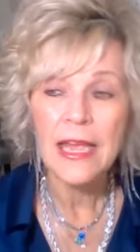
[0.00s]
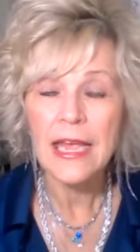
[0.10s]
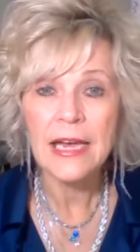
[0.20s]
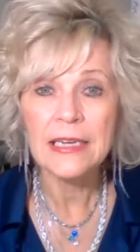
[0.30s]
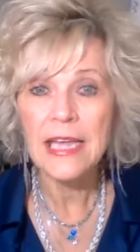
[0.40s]

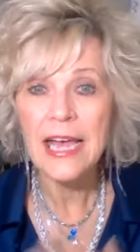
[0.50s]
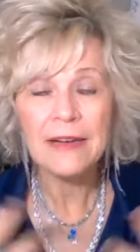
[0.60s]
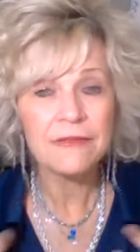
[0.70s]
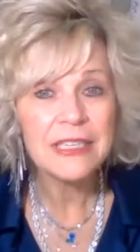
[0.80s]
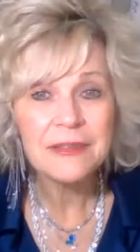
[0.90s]
and
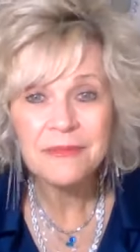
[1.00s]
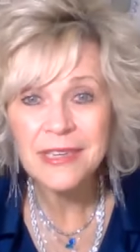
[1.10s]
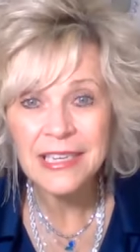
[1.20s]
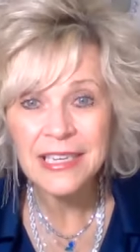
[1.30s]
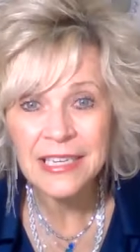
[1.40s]
have team
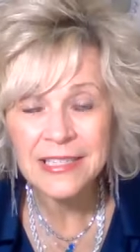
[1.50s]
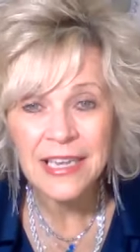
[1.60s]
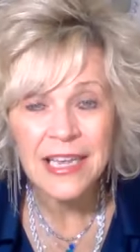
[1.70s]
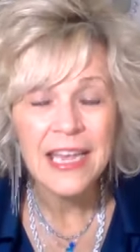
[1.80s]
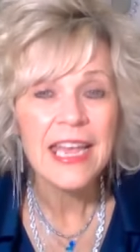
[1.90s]
meetings.
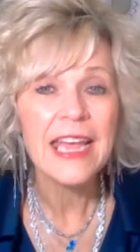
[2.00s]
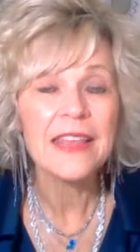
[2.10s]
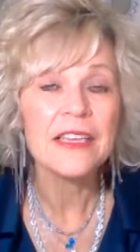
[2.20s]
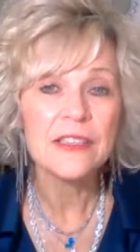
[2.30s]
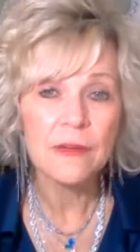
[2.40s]

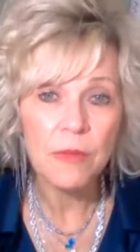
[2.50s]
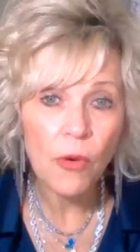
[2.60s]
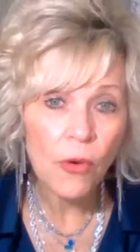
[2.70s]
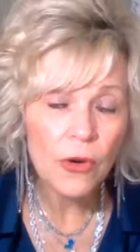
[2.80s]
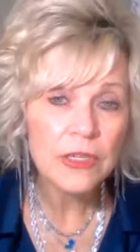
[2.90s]
And the
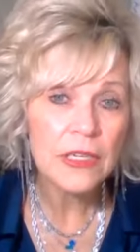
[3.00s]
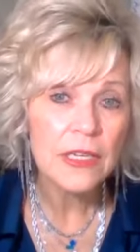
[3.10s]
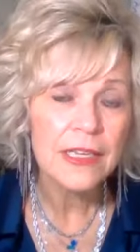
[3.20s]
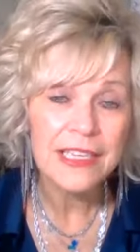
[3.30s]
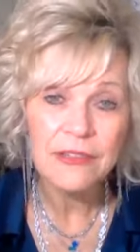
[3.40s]
support
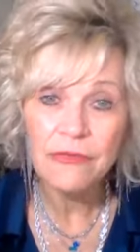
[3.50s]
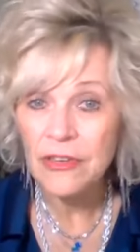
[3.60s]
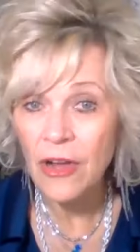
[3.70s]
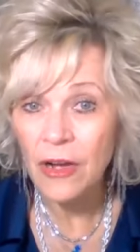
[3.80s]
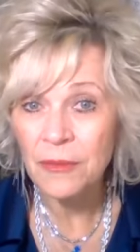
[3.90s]
is
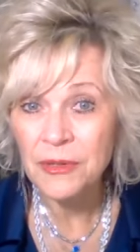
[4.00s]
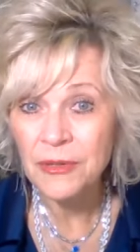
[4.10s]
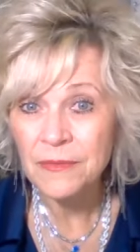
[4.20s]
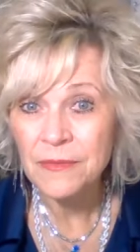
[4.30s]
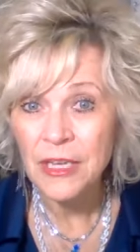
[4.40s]

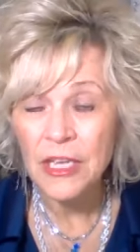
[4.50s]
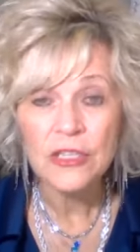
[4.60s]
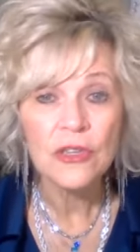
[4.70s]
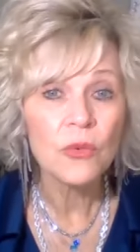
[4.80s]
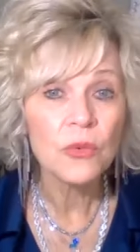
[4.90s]
phenomenal.
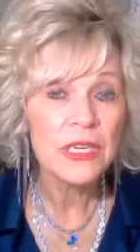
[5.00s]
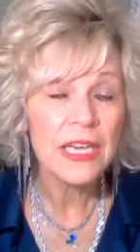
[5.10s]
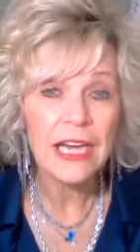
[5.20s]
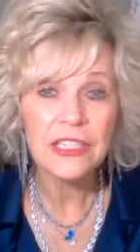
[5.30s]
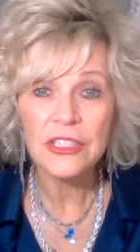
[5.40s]
So
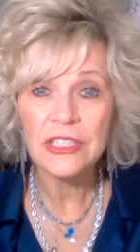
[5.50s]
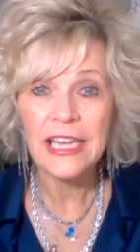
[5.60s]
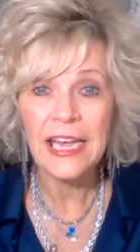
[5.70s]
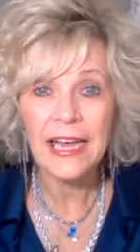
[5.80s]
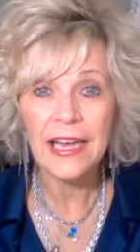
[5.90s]
we
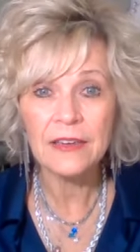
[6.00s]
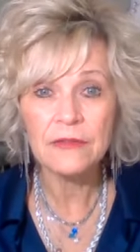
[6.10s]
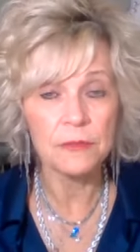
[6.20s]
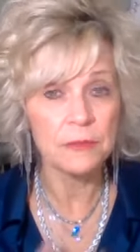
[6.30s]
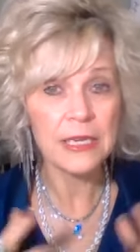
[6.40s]
actually
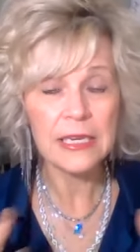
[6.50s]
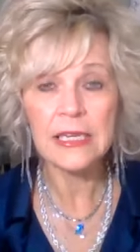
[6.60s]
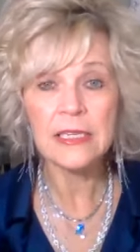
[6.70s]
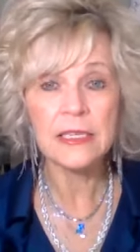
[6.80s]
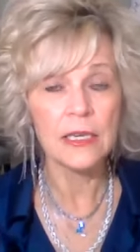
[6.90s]
have
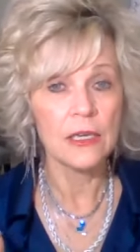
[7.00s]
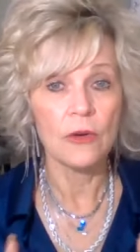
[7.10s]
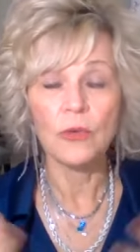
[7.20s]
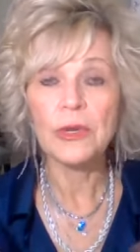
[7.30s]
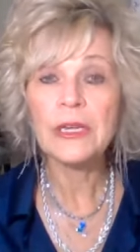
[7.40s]
meetings
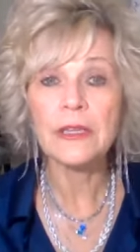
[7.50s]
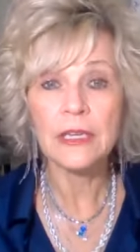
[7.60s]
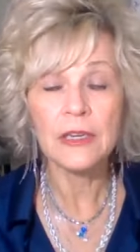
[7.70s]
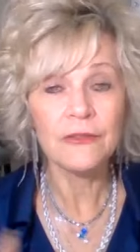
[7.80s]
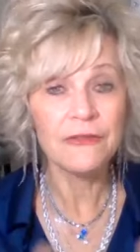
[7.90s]

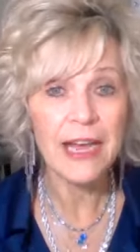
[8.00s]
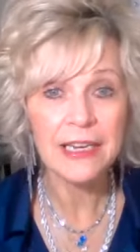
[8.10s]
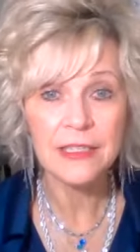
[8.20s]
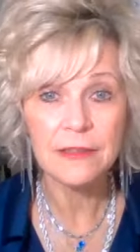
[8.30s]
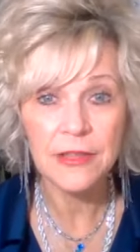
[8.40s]
weekly. In
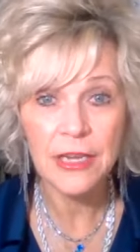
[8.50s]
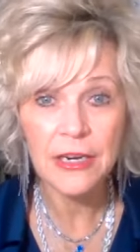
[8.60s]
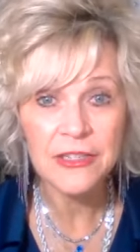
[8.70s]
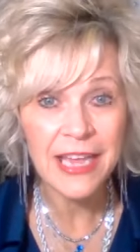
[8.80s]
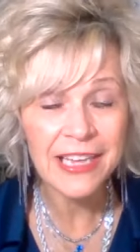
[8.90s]
fact,
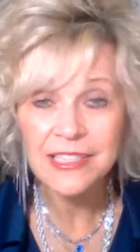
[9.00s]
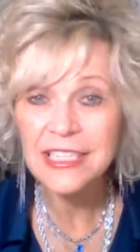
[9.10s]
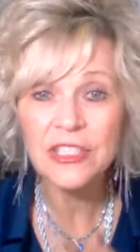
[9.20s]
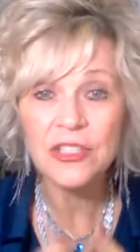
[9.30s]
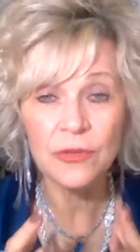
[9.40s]
there's at
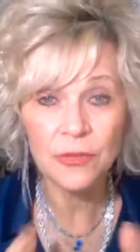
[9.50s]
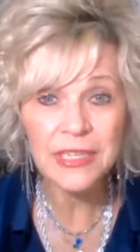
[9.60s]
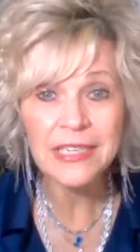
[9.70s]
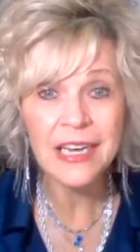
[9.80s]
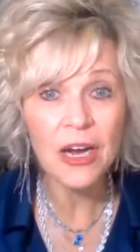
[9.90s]
least
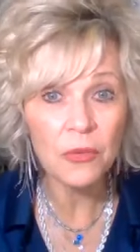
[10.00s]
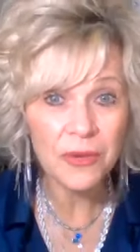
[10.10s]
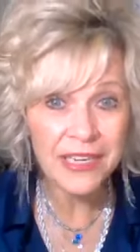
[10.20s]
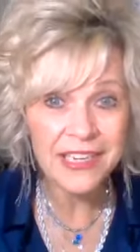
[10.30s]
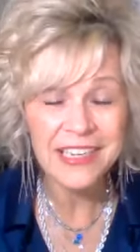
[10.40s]
three a
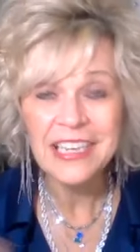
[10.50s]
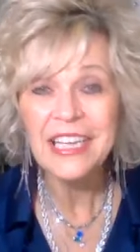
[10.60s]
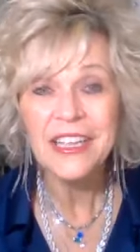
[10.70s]
week